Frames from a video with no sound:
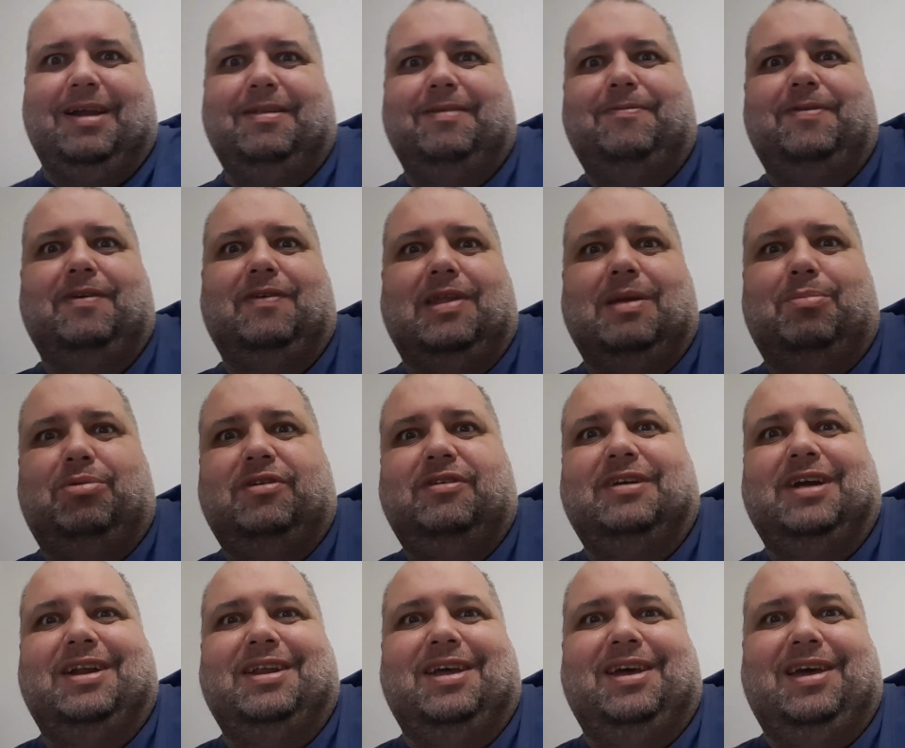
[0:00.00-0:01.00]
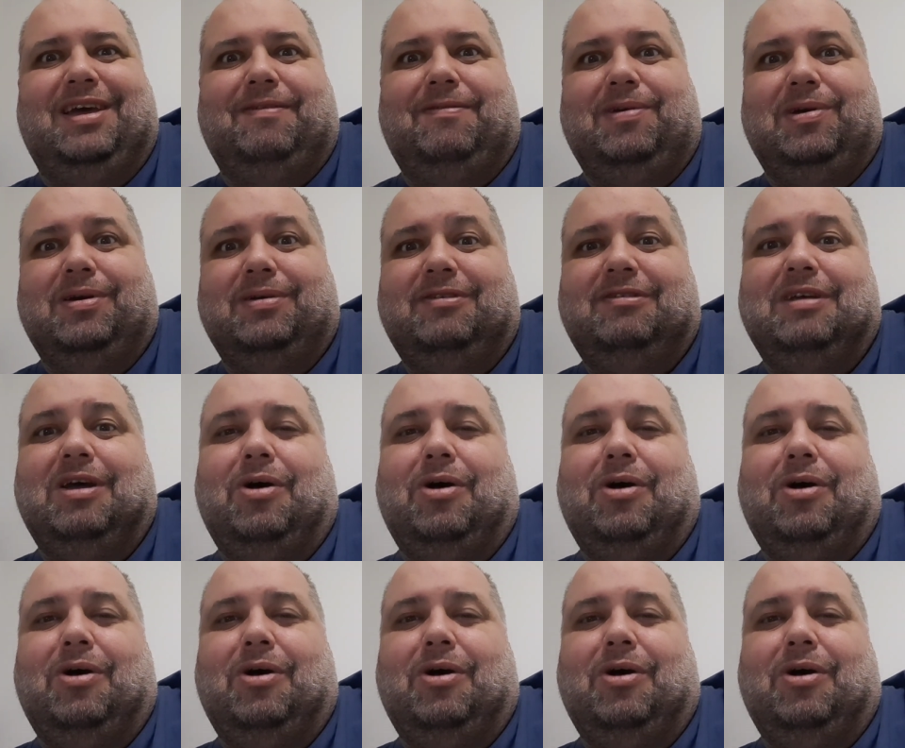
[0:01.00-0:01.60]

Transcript: And 50% they give you.